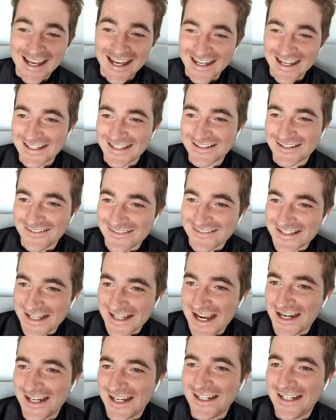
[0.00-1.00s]
that's what I'm
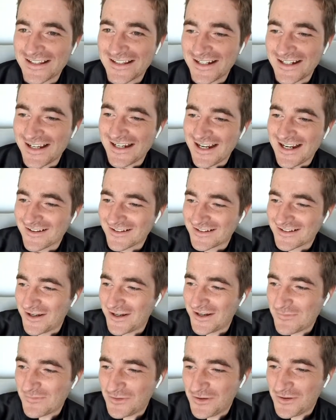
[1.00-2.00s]
saying. I need to like now
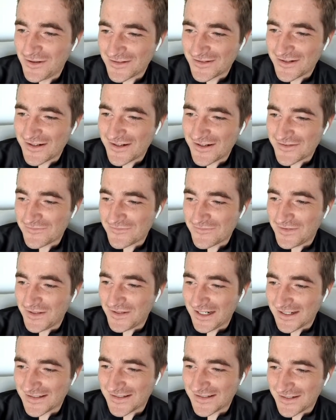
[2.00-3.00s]
start prioritizing
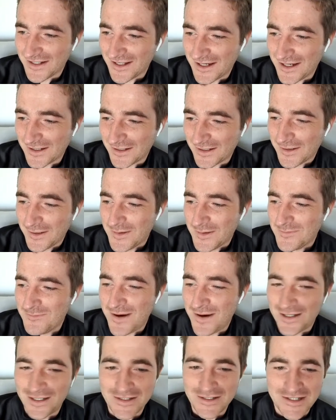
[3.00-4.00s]
things and like
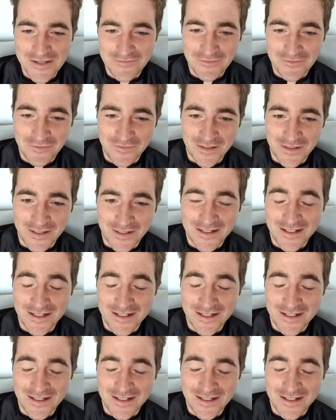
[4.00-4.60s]
managing everything.